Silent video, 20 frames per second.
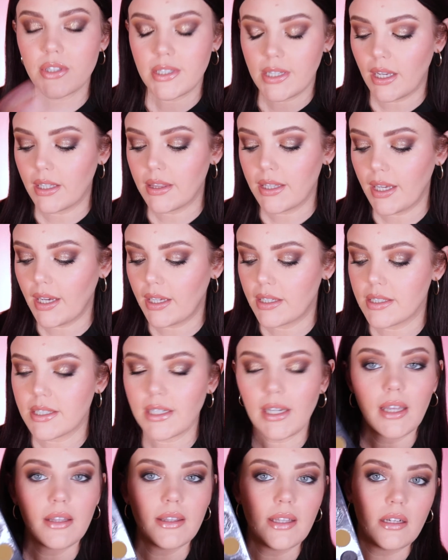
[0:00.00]
see at the end,
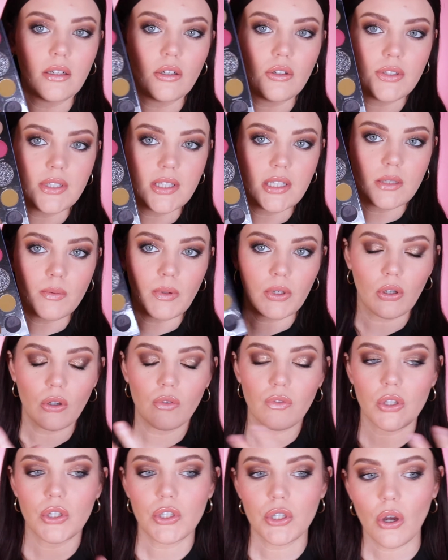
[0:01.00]
and then use this one
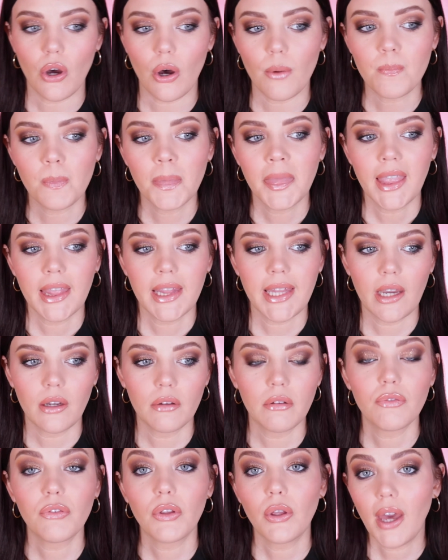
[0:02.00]
over the top. Now,
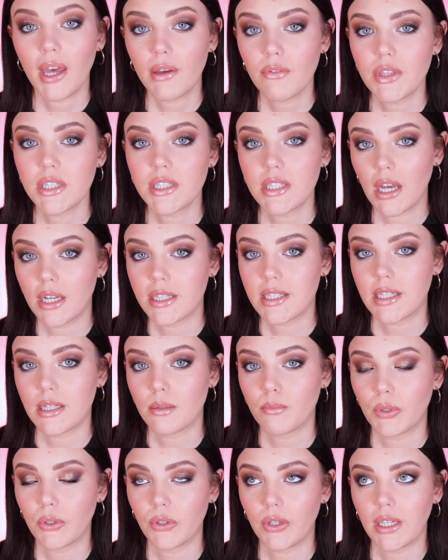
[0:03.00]
if you have the Tati
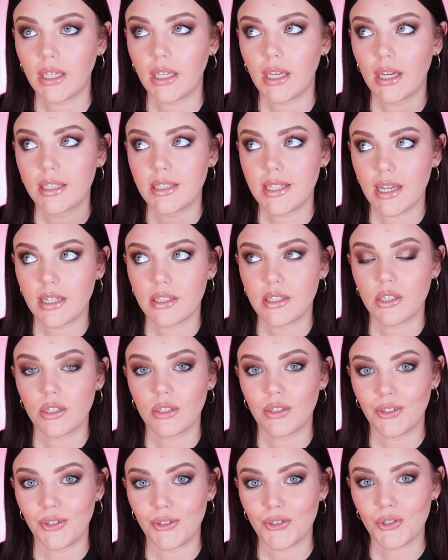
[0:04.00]
Beauty
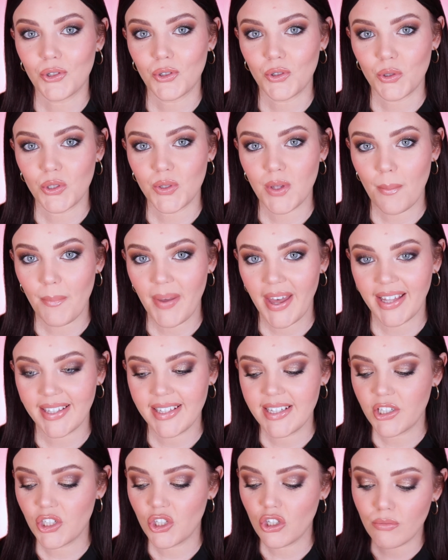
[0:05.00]
Textured Neutrals
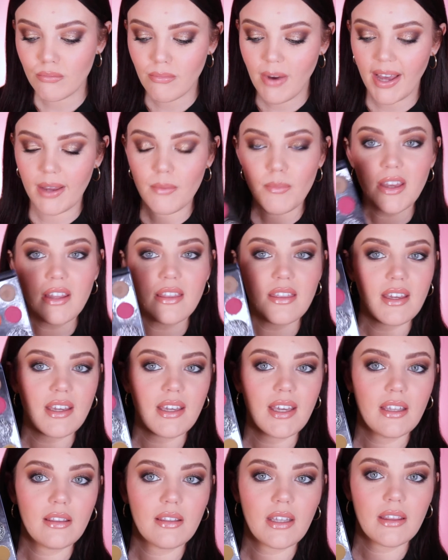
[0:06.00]
palette, you might be
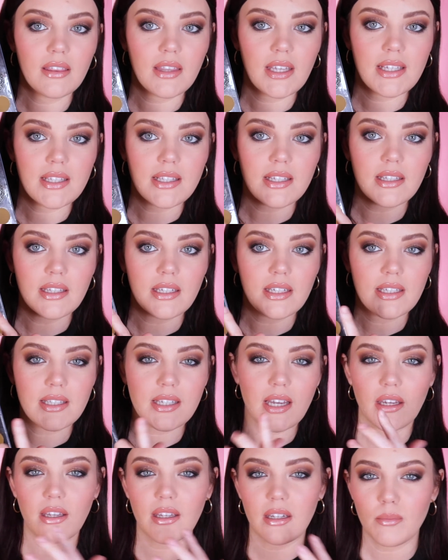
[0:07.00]
thinking that these glitters
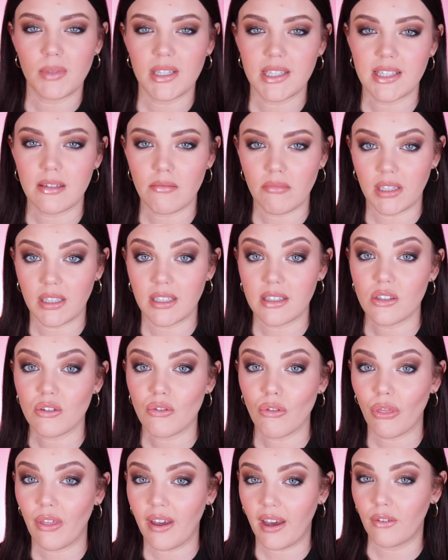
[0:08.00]
are going to be similar
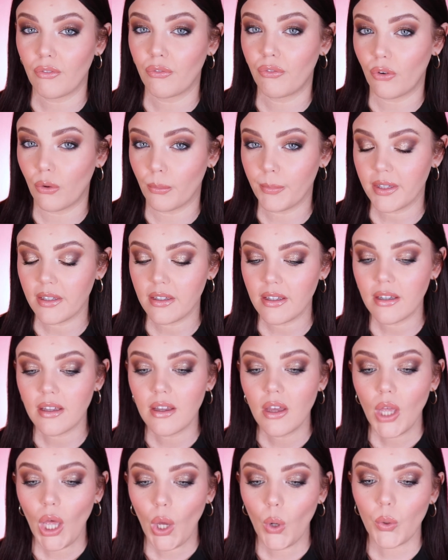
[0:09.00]
to that formula,
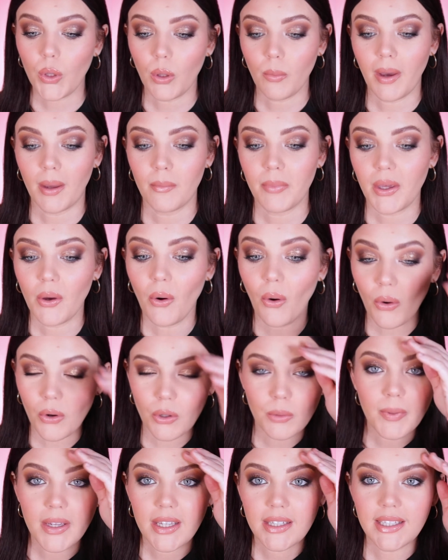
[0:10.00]
or you might be
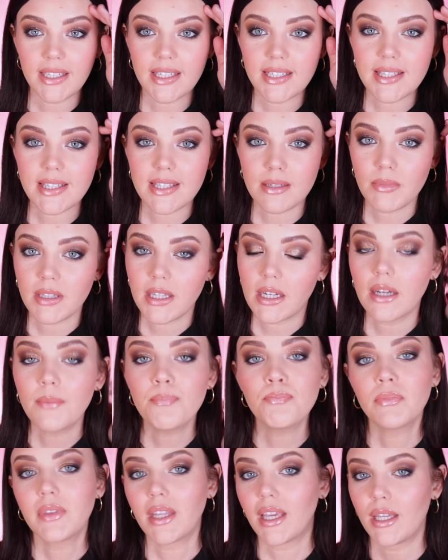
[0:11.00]
hoping that it's similar.
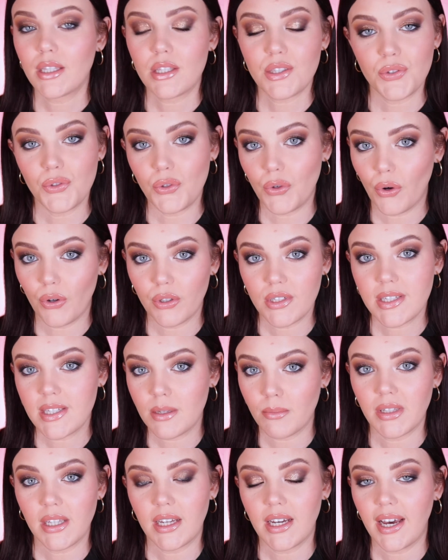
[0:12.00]
It's not
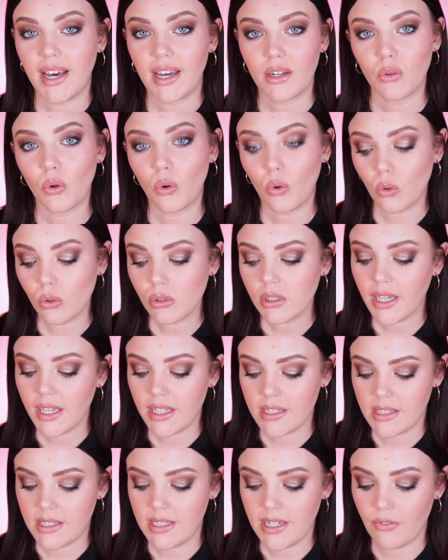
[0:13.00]
similar at all.
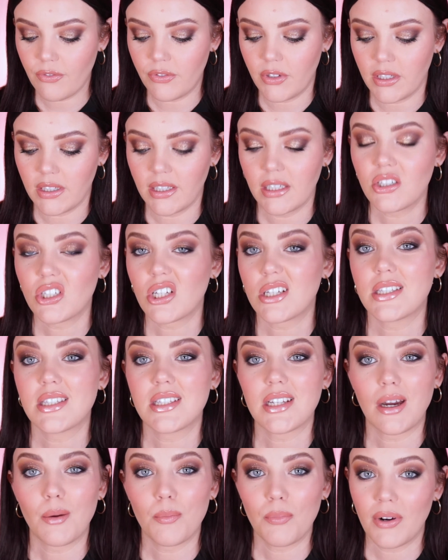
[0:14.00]
It's definitely
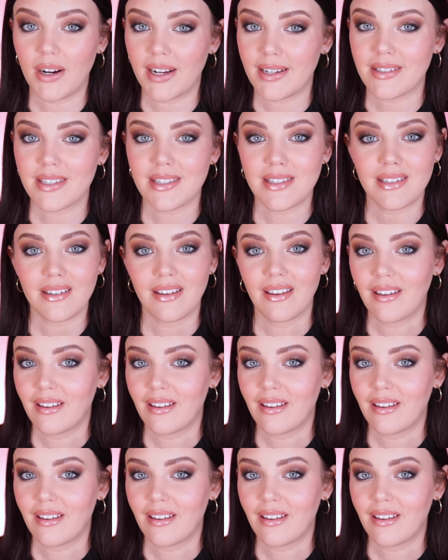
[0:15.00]
just a pressed